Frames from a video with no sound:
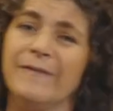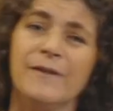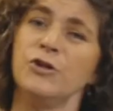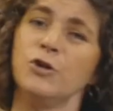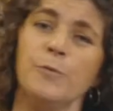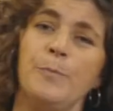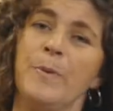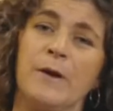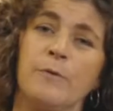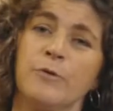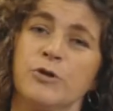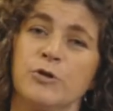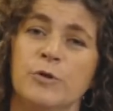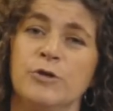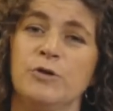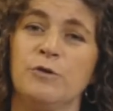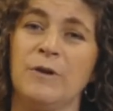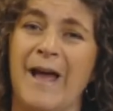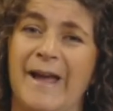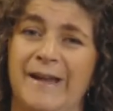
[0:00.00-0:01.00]
you pick which
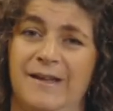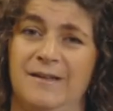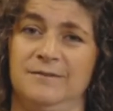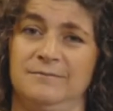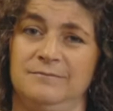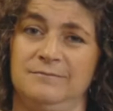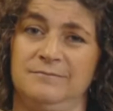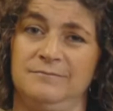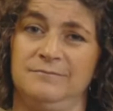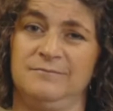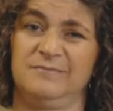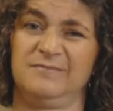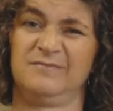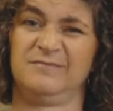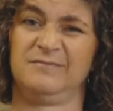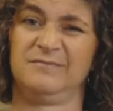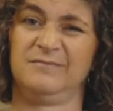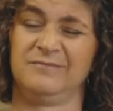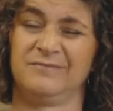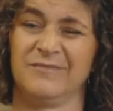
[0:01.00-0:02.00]
one you like.
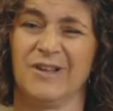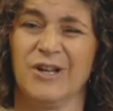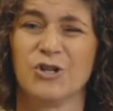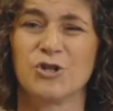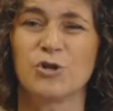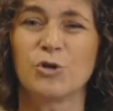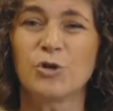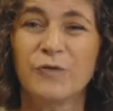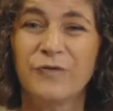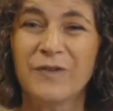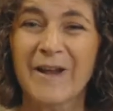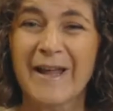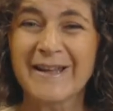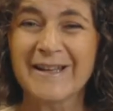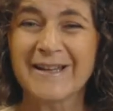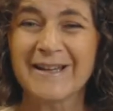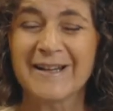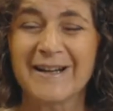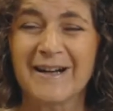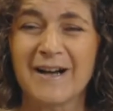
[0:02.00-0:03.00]
Sort of
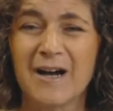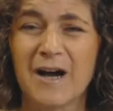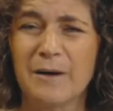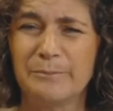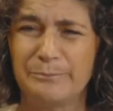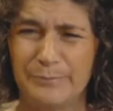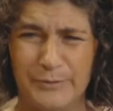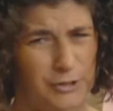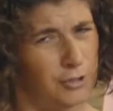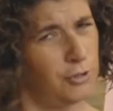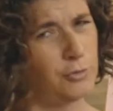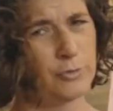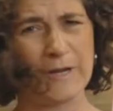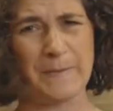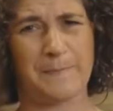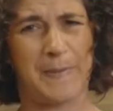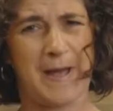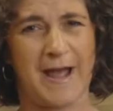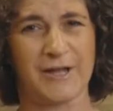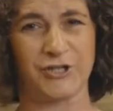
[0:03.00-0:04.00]
like a beauty
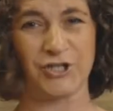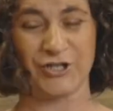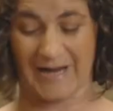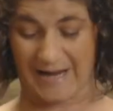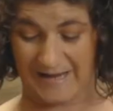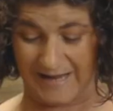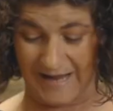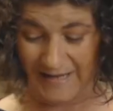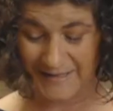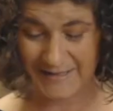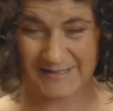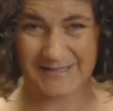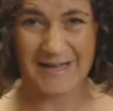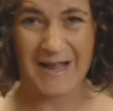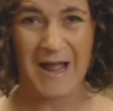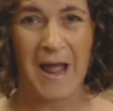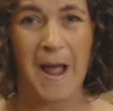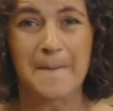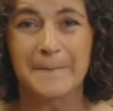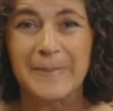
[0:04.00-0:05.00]
pageant, I guess.
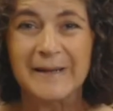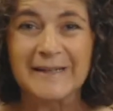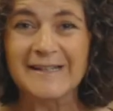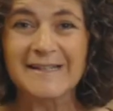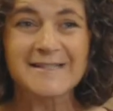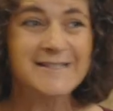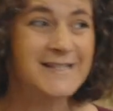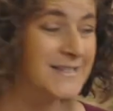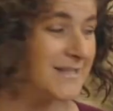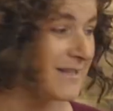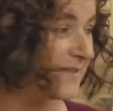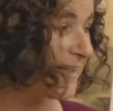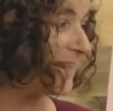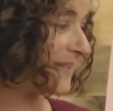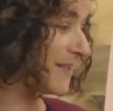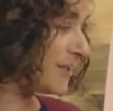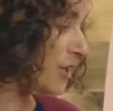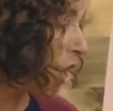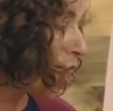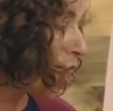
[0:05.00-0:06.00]
But listen to this.